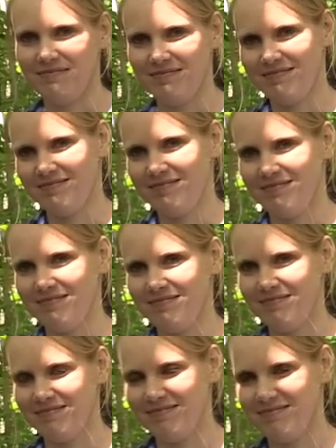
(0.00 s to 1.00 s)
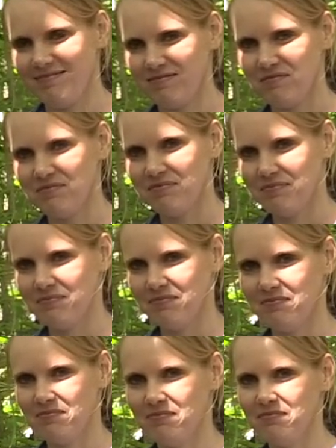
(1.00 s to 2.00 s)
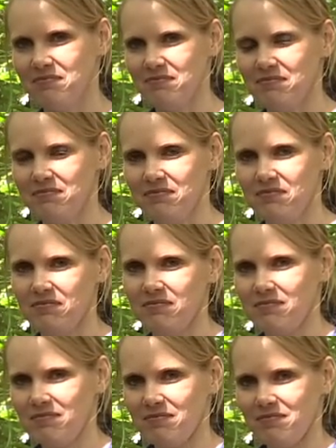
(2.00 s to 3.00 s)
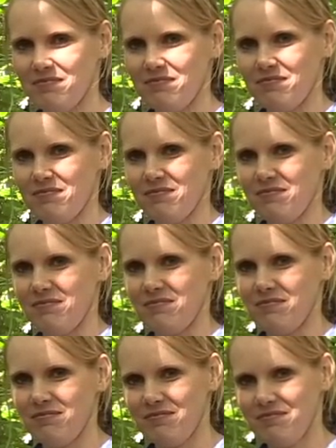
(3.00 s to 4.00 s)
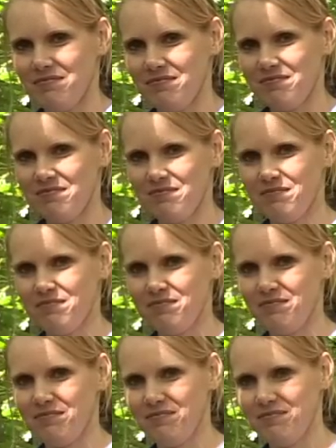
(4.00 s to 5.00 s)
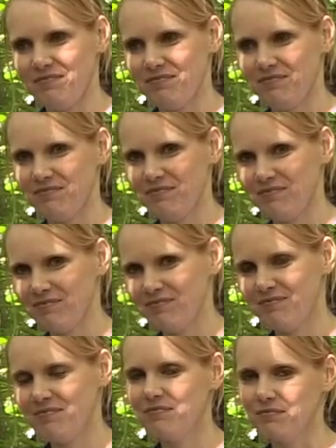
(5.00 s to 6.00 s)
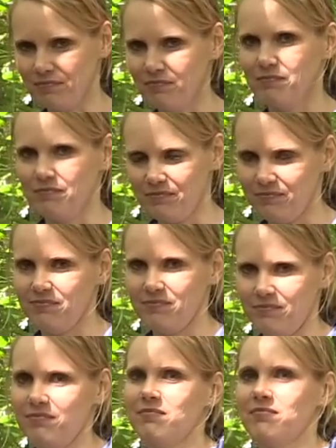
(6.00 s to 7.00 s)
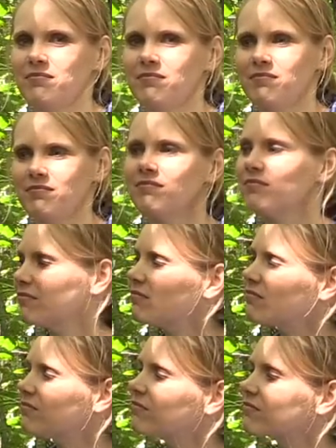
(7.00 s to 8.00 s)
[no speech]